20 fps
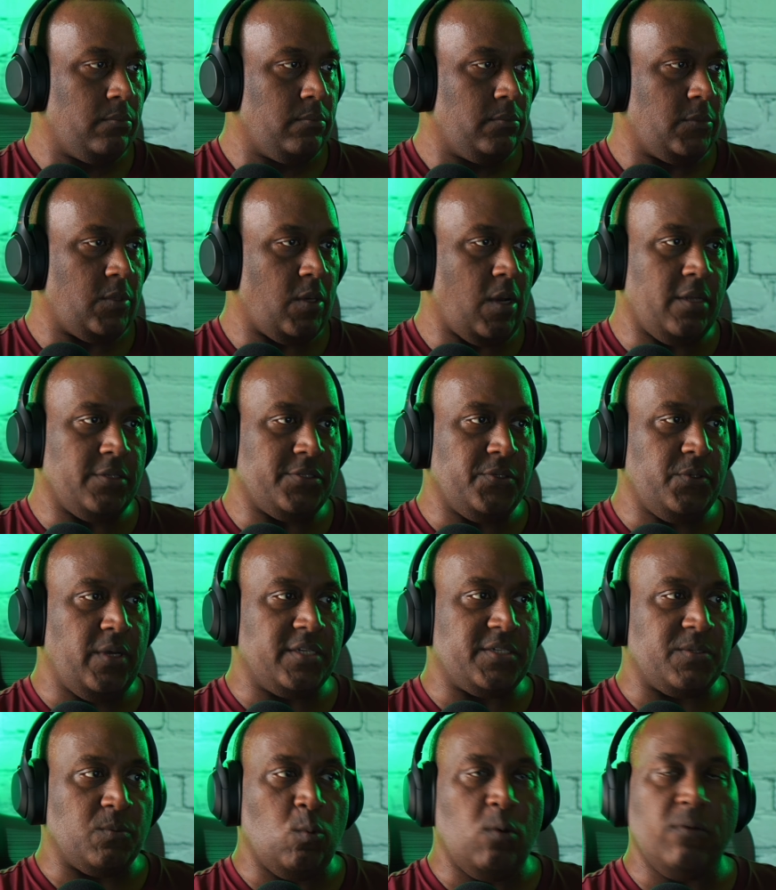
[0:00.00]
Oh, dude,
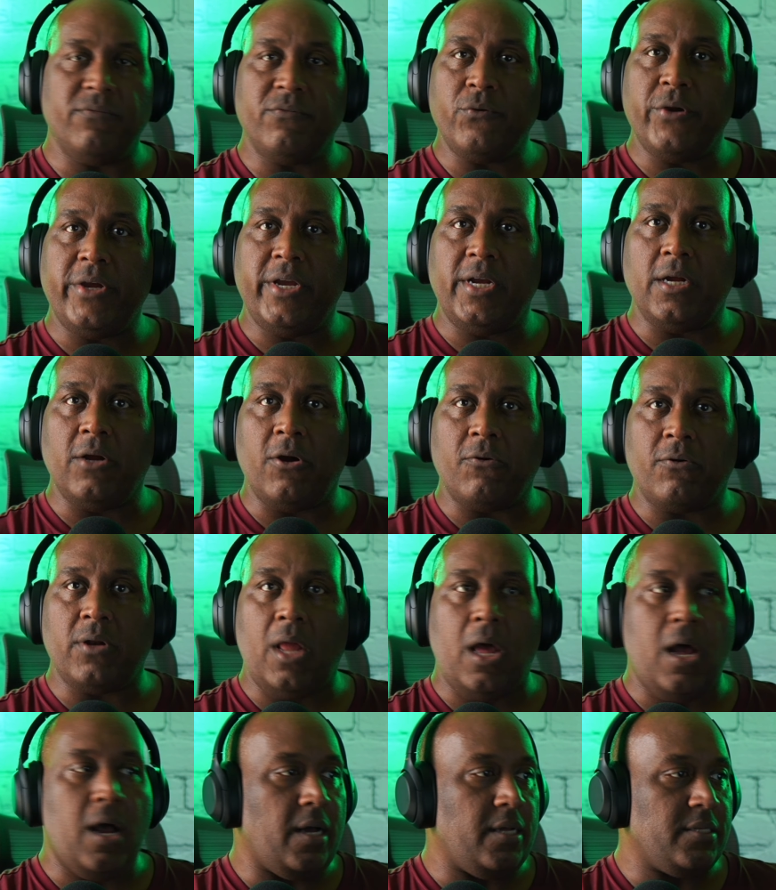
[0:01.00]
it's Wolverine
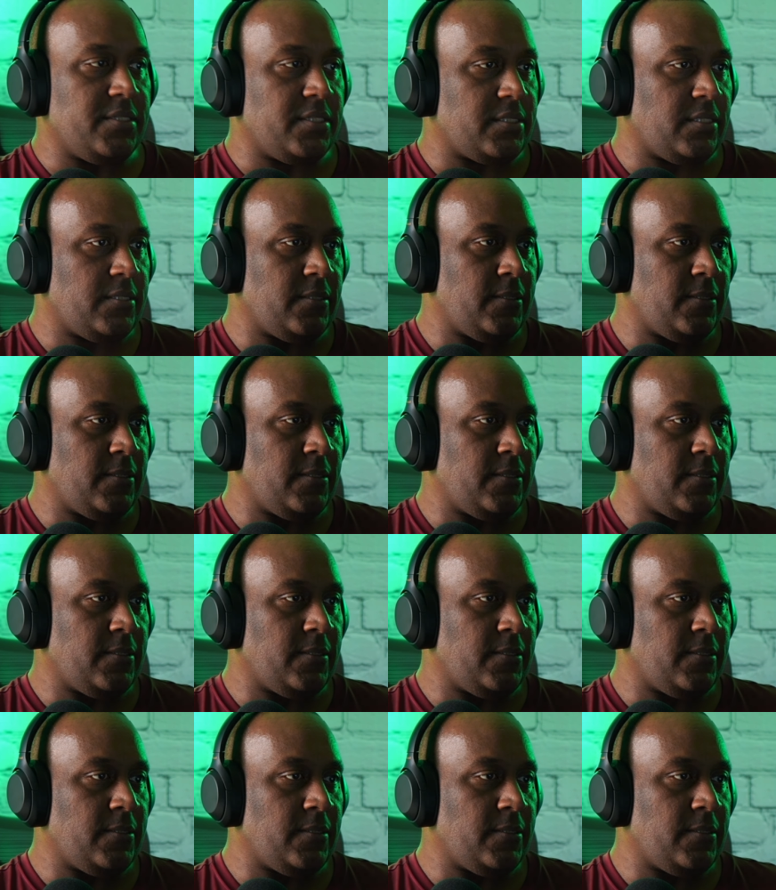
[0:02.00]
claws.